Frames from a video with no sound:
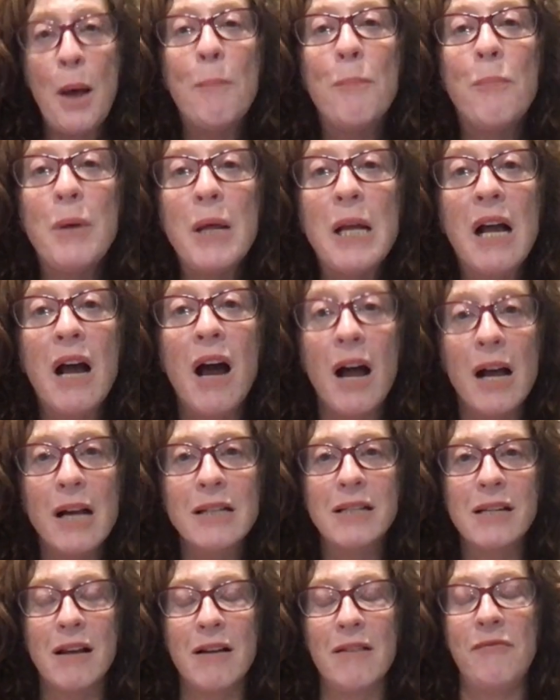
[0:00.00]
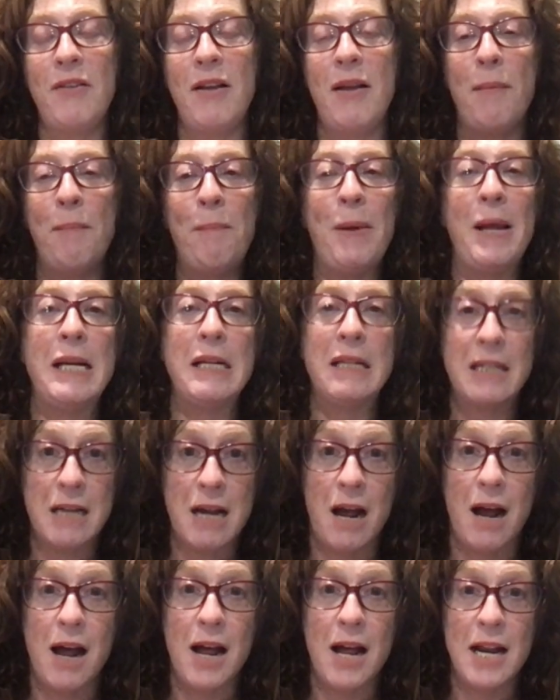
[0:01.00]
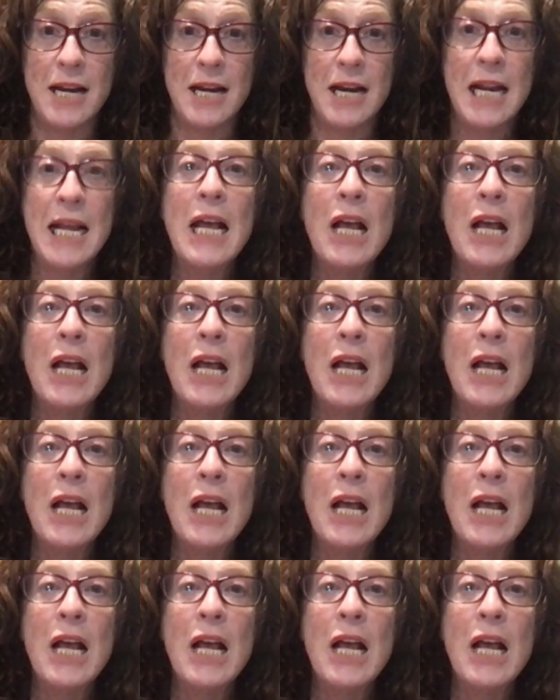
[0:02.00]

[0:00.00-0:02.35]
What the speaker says: because of and based on